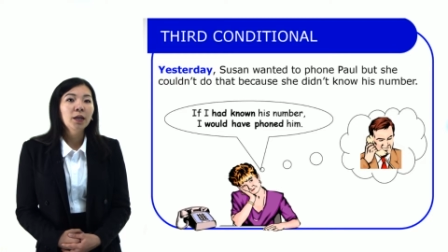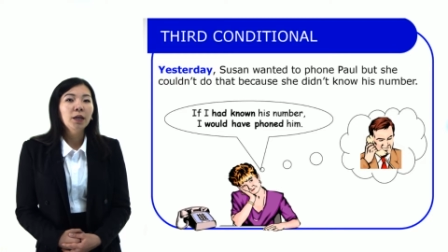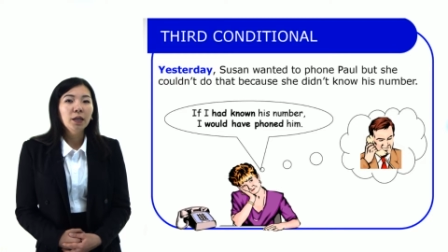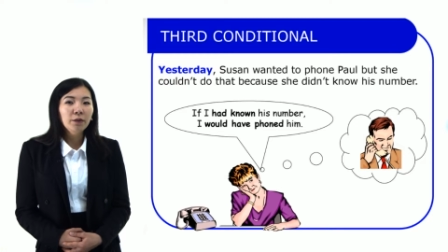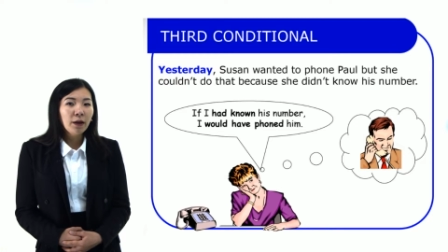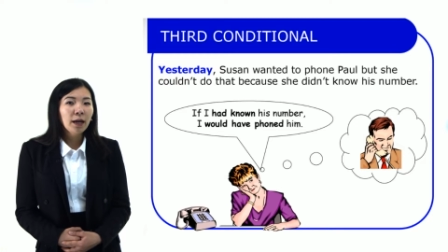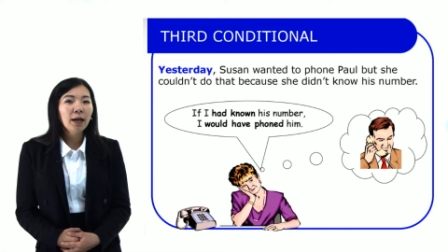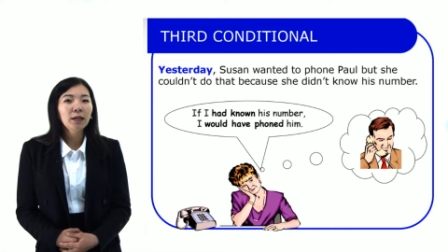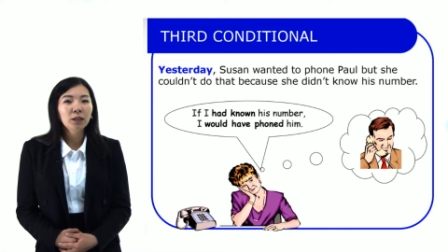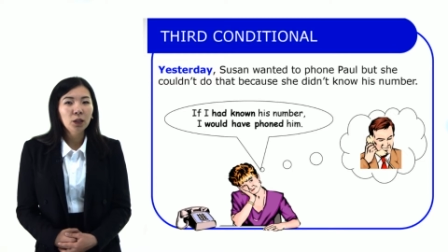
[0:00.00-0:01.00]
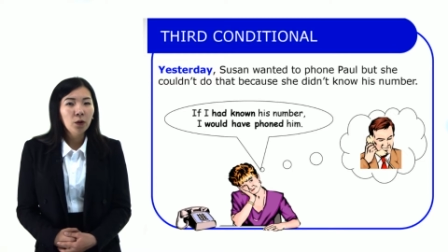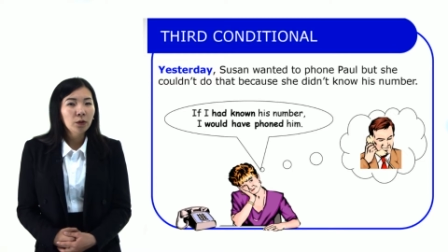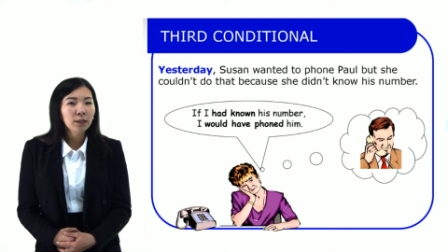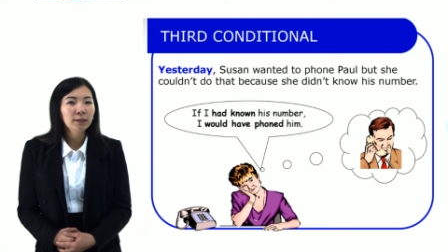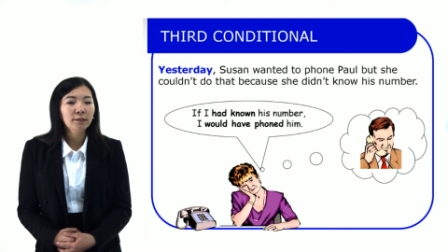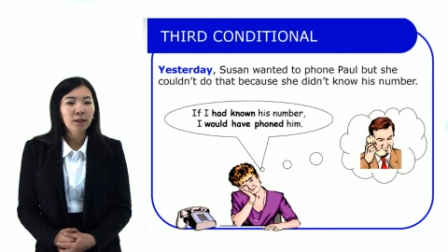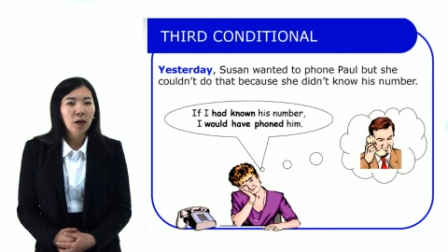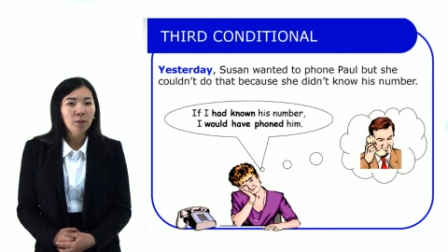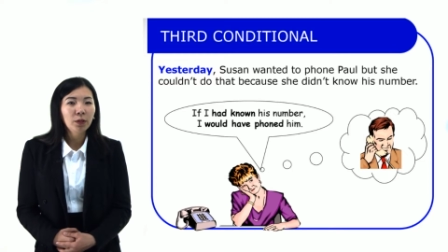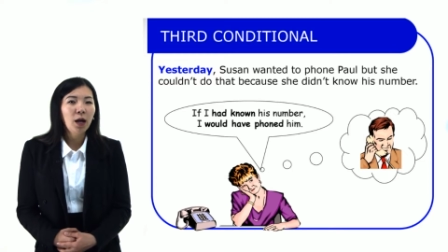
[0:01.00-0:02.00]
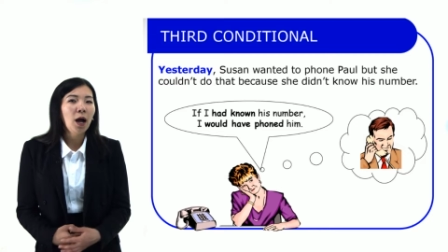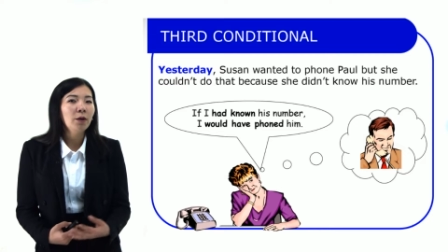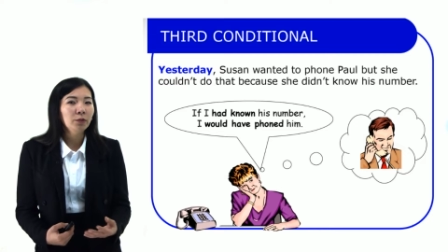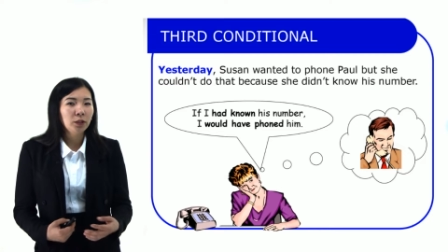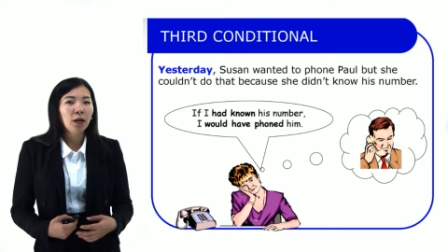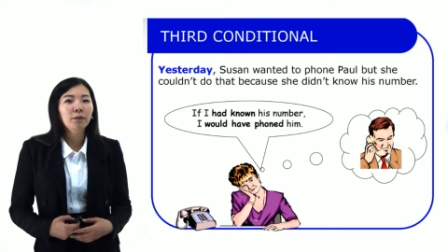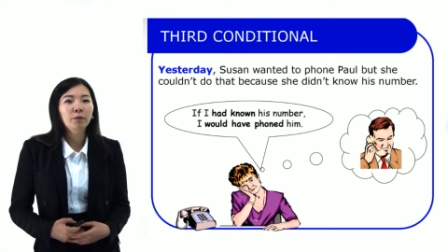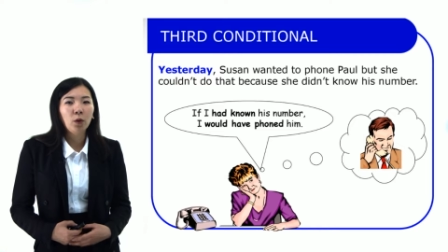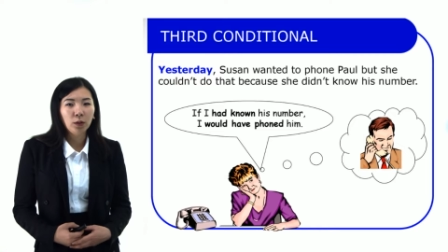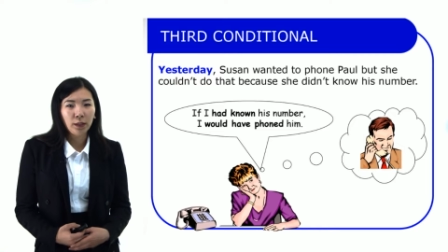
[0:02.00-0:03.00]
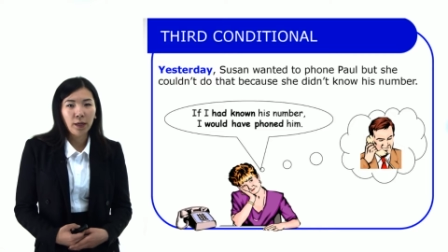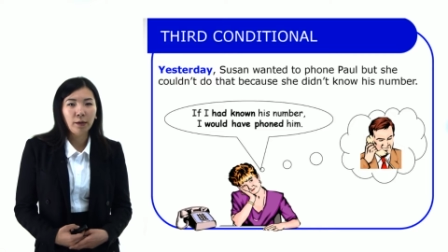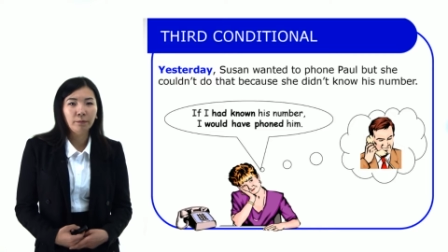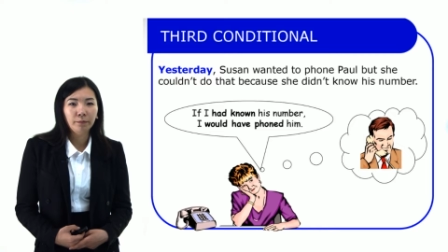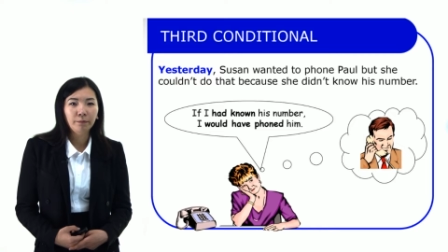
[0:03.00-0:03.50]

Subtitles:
If I had known his number, I would have phoned him.